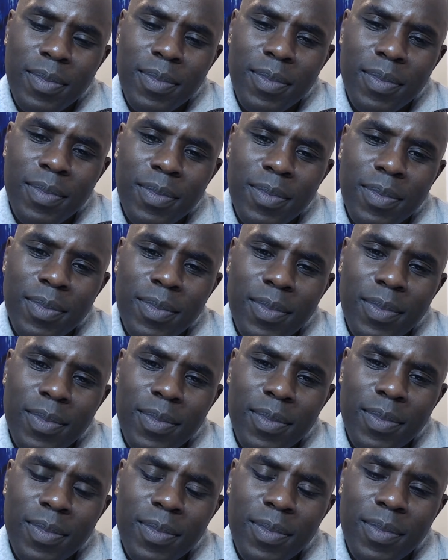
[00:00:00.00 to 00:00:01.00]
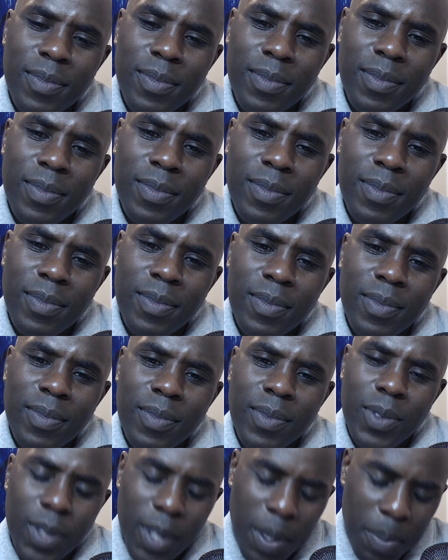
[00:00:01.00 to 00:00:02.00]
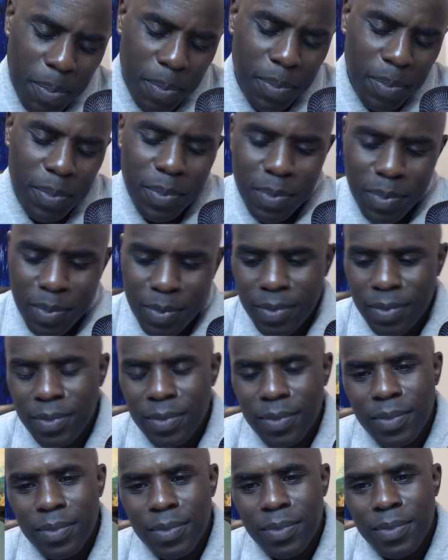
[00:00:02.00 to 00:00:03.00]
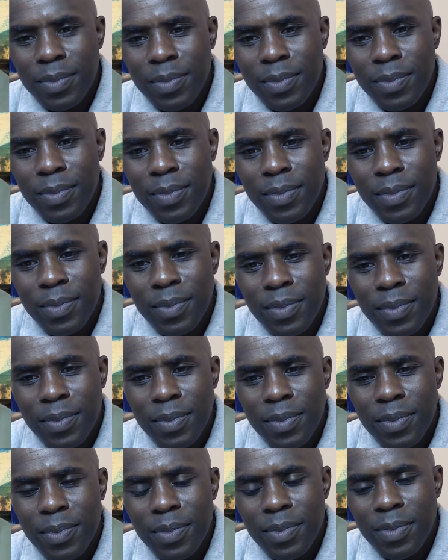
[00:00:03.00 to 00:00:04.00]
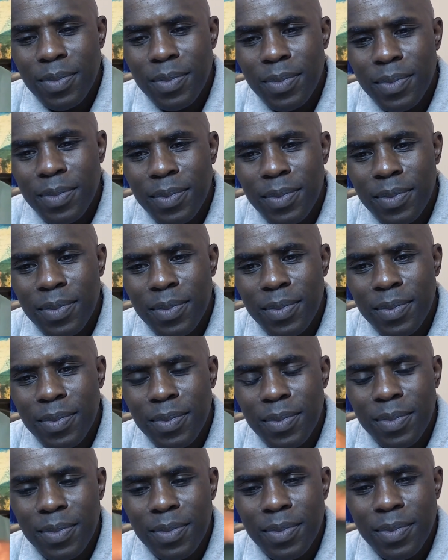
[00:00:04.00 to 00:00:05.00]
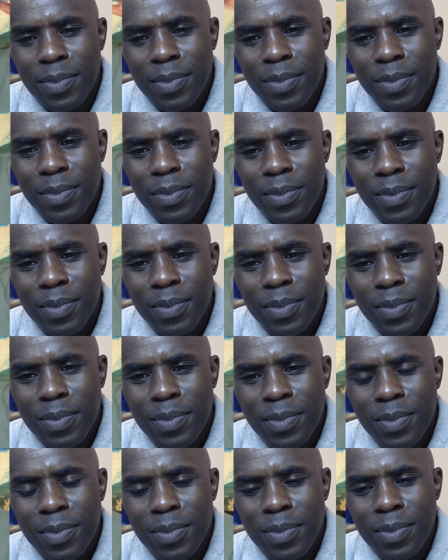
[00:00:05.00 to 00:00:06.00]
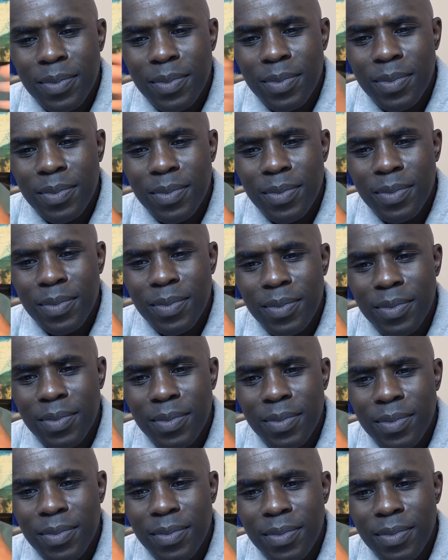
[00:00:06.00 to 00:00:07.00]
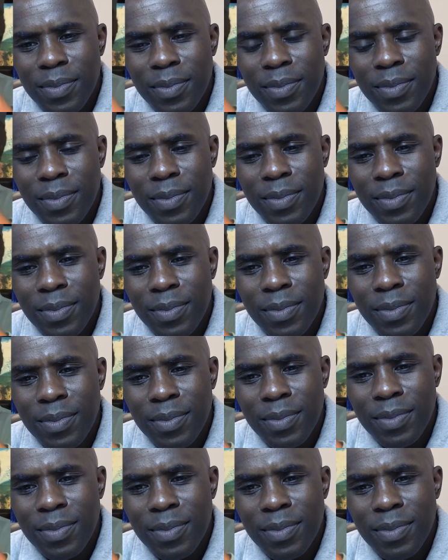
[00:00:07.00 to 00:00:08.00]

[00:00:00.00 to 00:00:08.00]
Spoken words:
(not speaking)